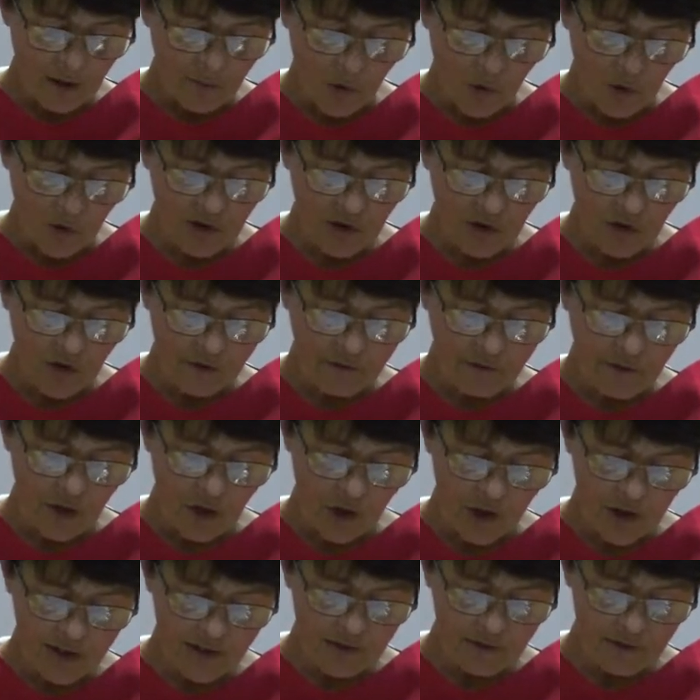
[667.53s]
a Master of
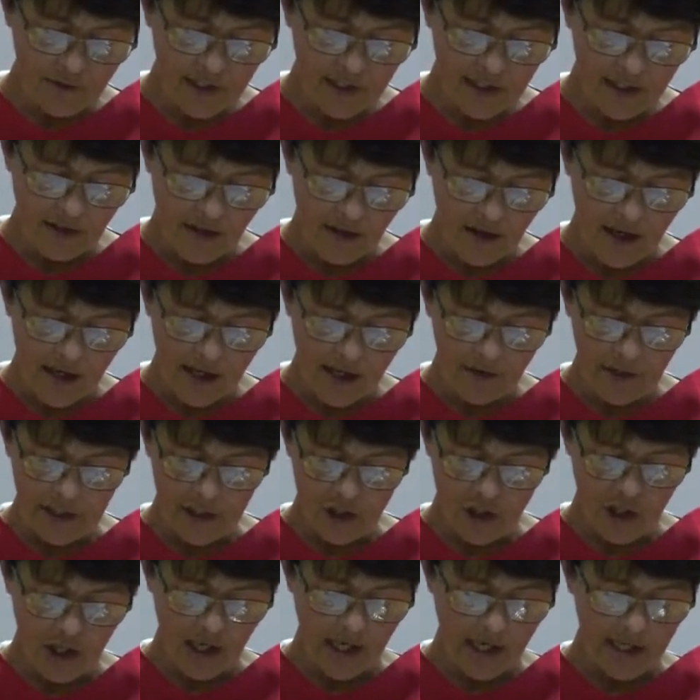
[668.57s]
Philosophy in Higher
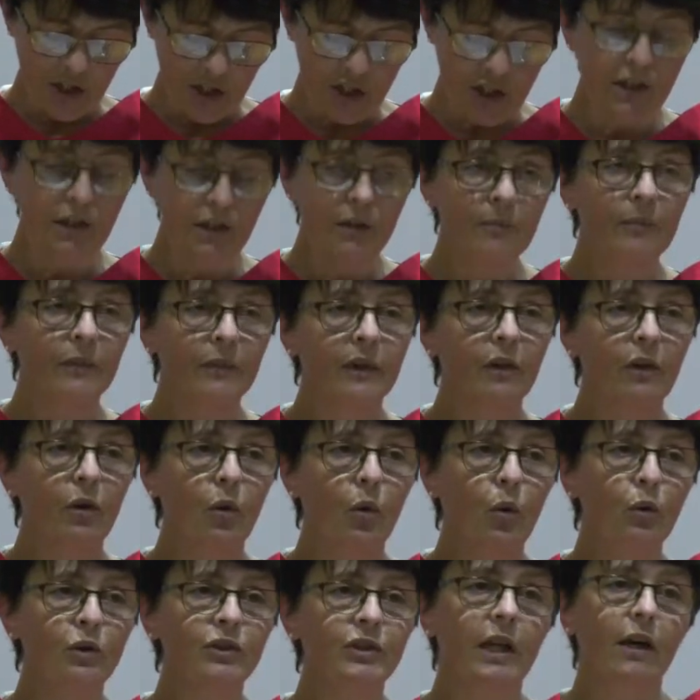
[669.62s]
Education,
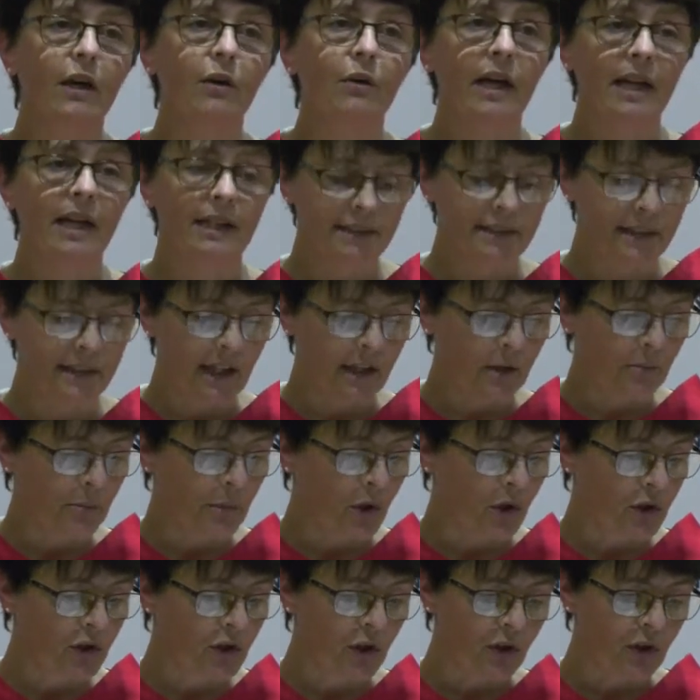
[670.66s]
also at
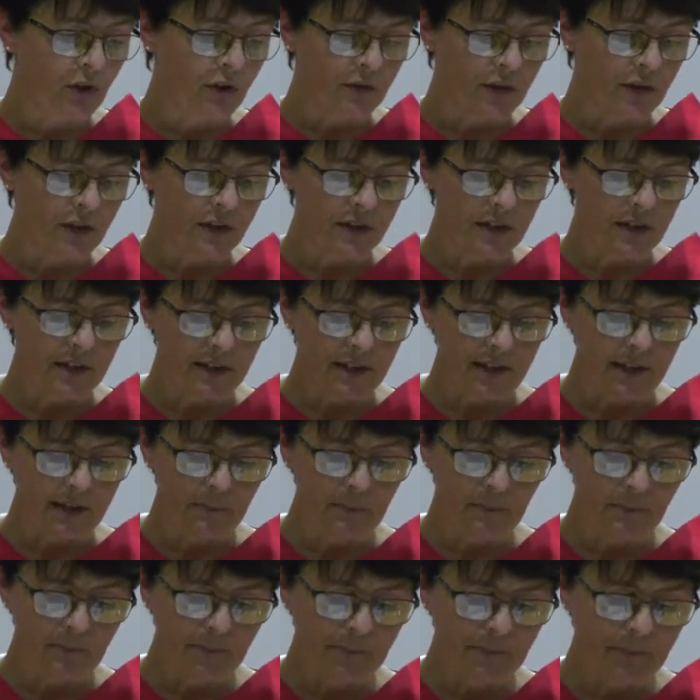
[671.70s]
Stellenbosch University.
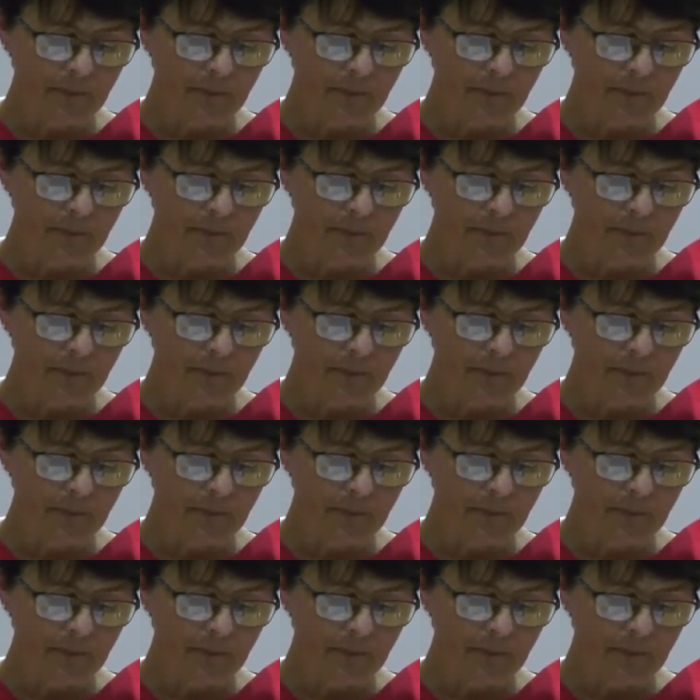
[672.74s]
